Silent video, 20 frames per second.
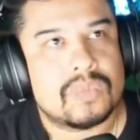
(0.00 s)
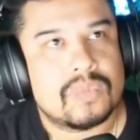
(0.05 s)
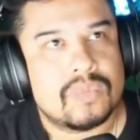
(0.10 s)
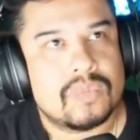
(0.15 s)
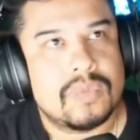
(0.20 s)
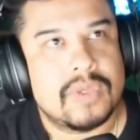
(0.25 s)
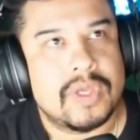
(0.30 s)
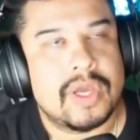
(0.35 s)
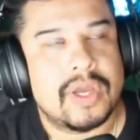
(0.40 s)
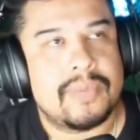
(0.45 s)

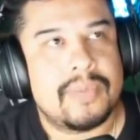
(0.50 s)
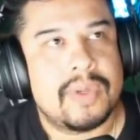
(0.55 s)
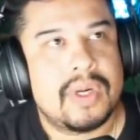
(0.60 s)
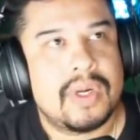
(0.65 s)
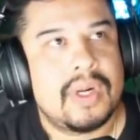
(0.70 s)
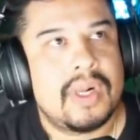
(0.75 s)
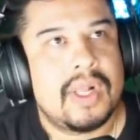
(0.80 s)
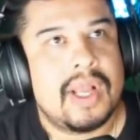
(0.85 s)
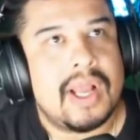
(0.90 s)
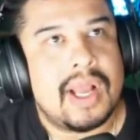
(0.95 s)
Yeah.
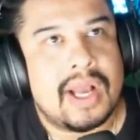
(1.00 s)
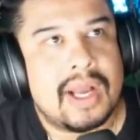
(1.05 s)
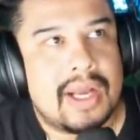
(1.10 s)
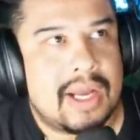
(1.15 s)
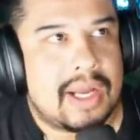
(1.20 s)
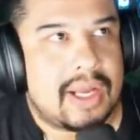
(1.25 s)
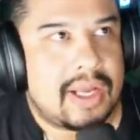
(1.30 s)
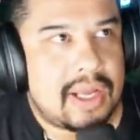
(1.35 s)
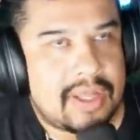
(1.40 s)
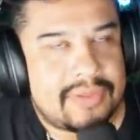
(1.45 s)

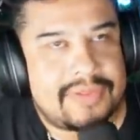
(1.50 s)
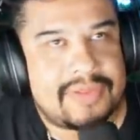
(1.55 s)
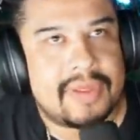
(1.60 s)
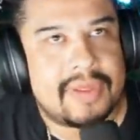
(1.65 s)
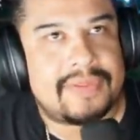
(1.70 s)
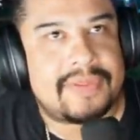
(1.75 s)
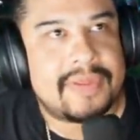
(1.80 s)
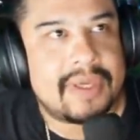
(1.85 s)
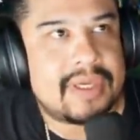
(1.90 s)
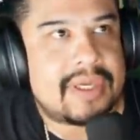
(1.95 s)
I
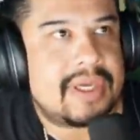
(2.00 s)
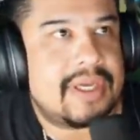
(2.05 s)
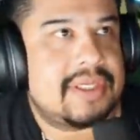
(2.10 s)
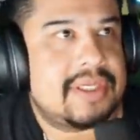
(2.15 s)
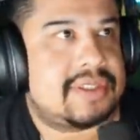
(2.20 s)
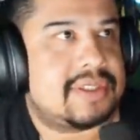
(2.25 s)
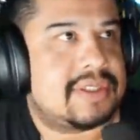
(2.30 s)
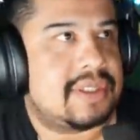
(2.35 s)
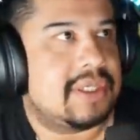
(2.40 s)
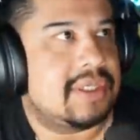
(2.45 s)
think it's